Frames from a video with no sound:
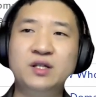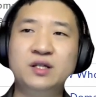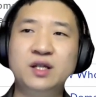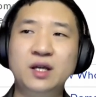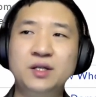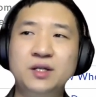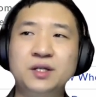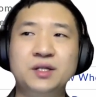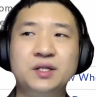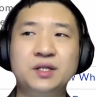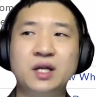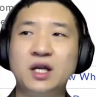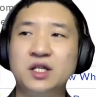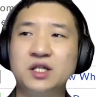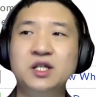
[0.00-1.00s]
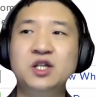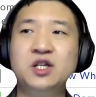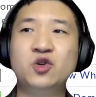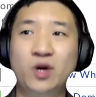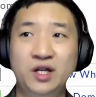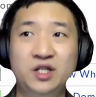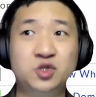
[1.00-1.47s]
dates is actually
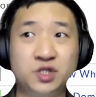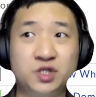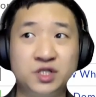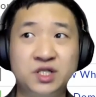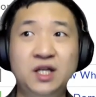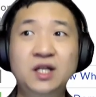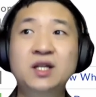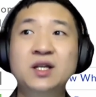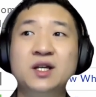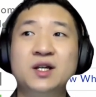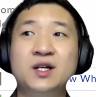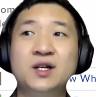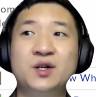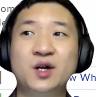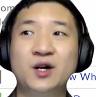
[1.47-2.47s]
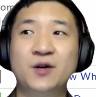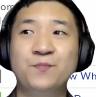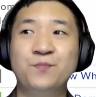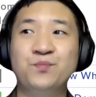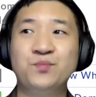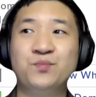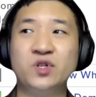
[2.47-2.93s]
quite interesting.
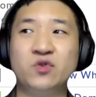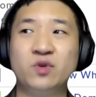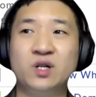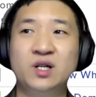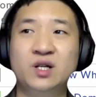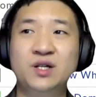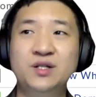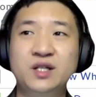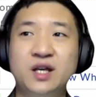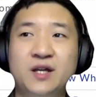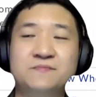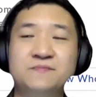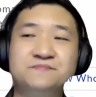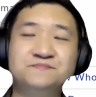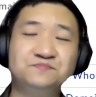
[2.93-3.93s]
You will learn that